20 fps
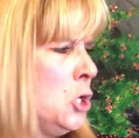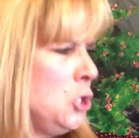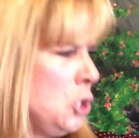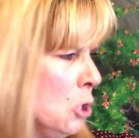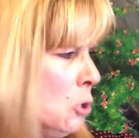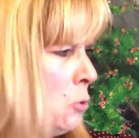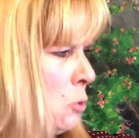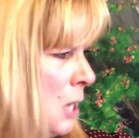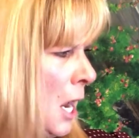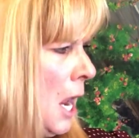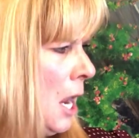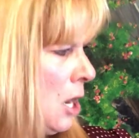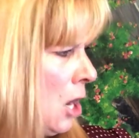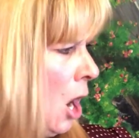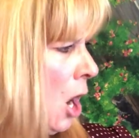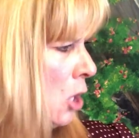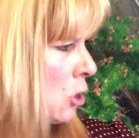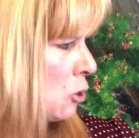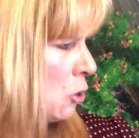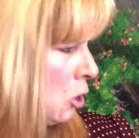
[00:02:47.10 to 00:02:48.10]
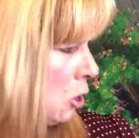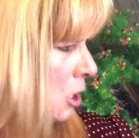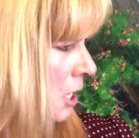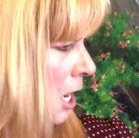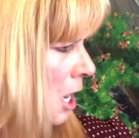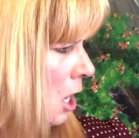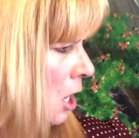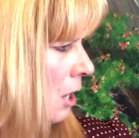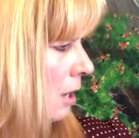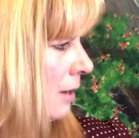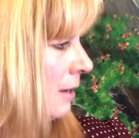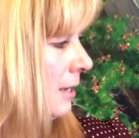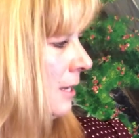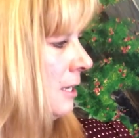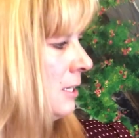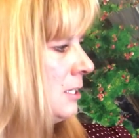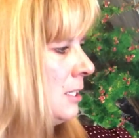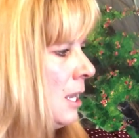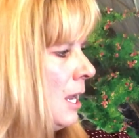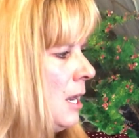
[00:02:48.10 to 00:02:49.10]
"You cannot cook here,"
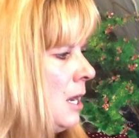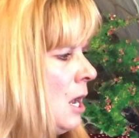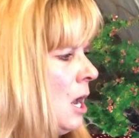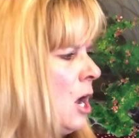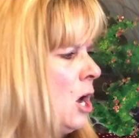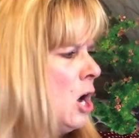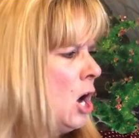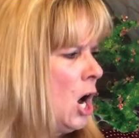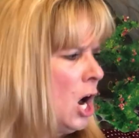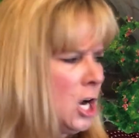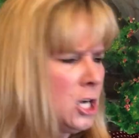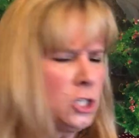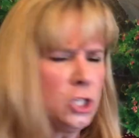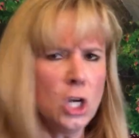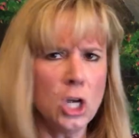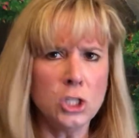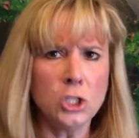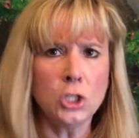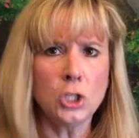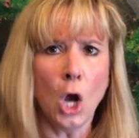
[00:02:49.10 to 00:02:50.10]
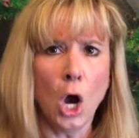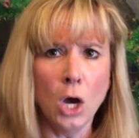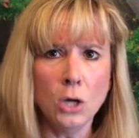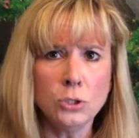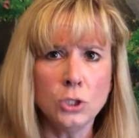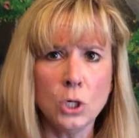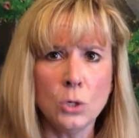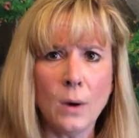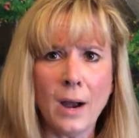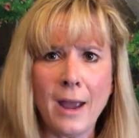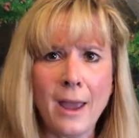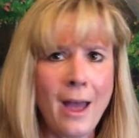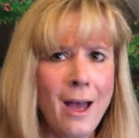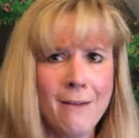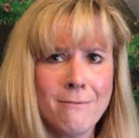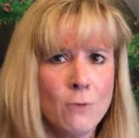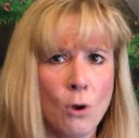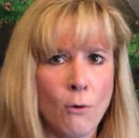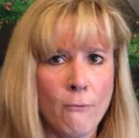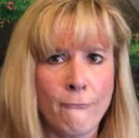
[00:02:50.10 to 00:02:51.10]
he said. "I just told you I
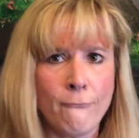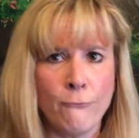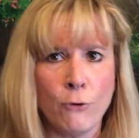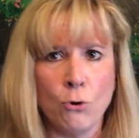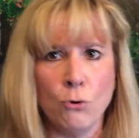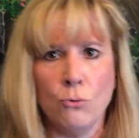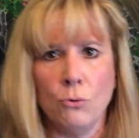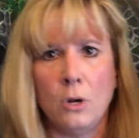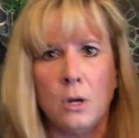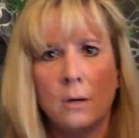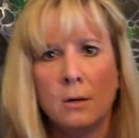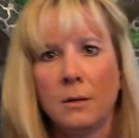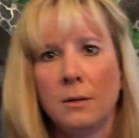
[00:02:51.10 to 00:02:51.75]
have no food."